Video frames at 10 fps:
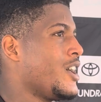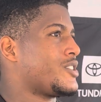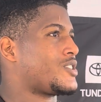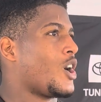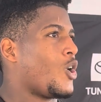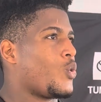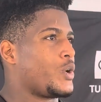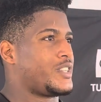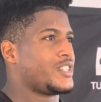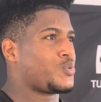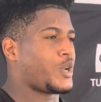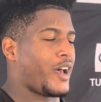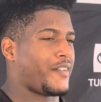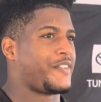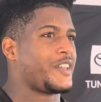So with this one,
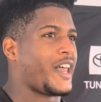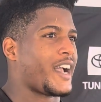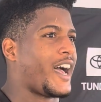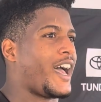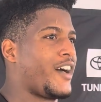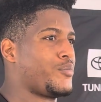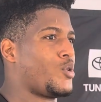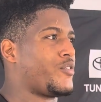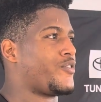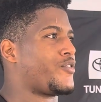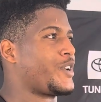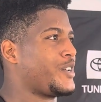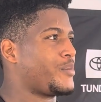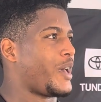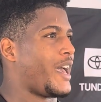I feel like I have more
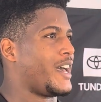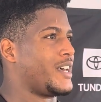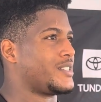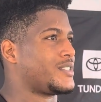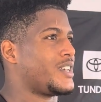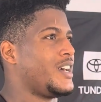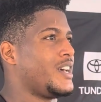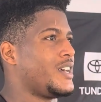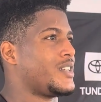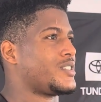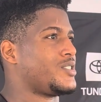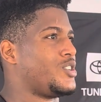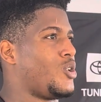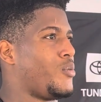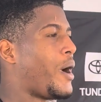freedom as, you
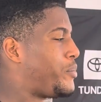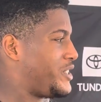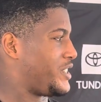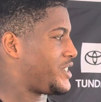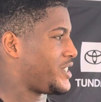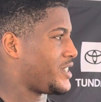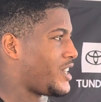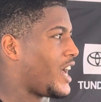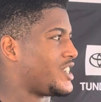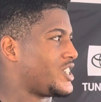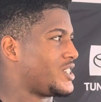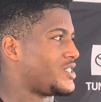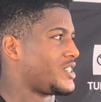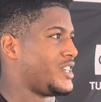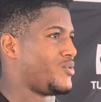know, my position, not
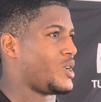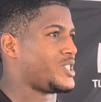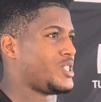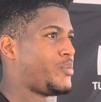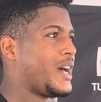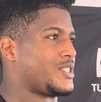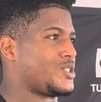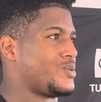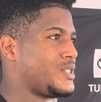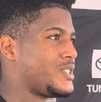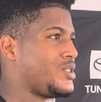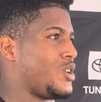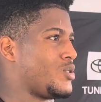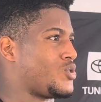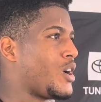just in rushing the passer and, you
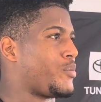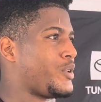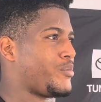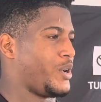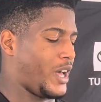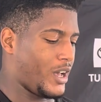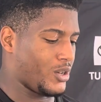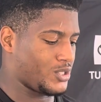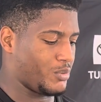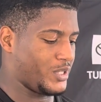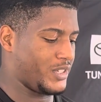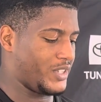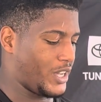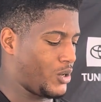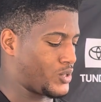know, dropping, but I also believe
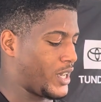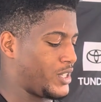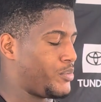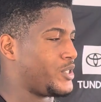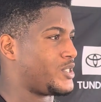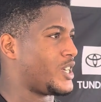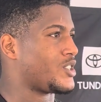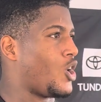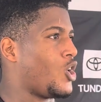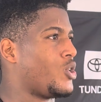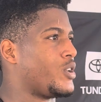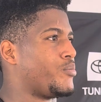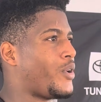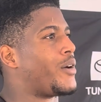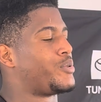that Coach Kelly puts us all in
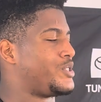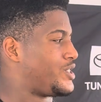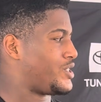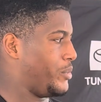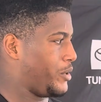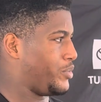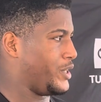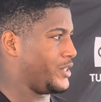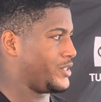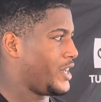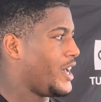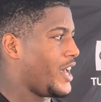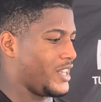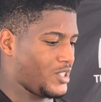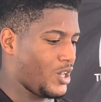prime position to make plays.
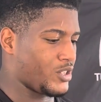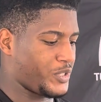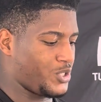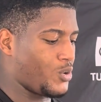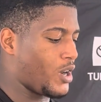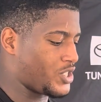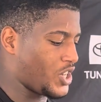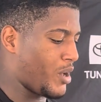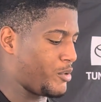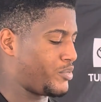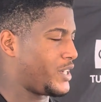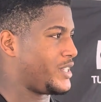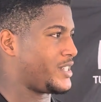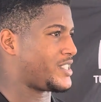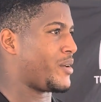As long as we do our job and play
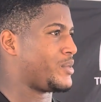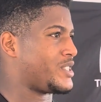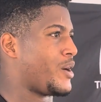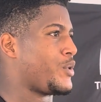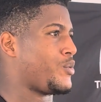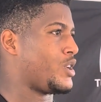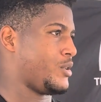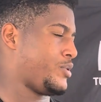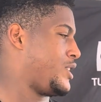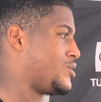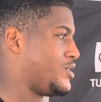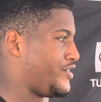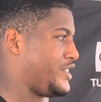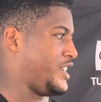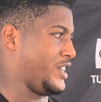the assignments that we want, the plays are
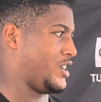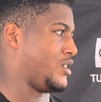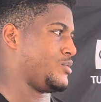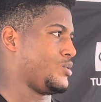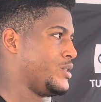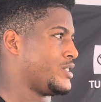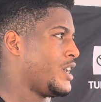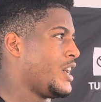definitely going to come to us.